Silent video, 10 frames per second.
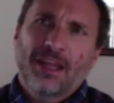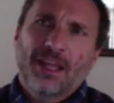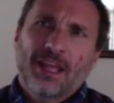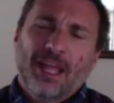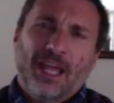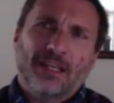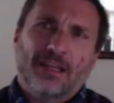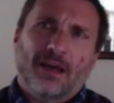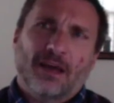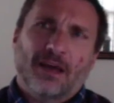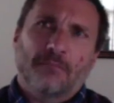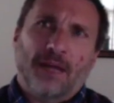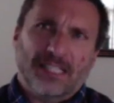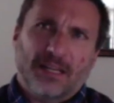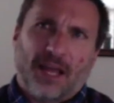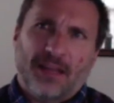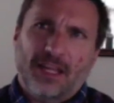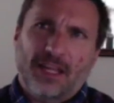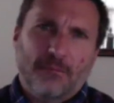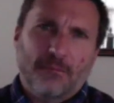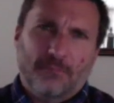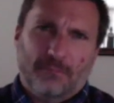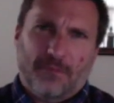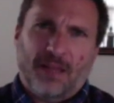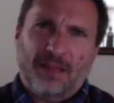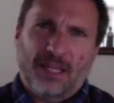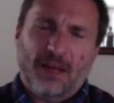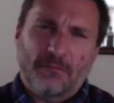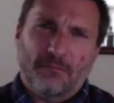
And I said, I think I'm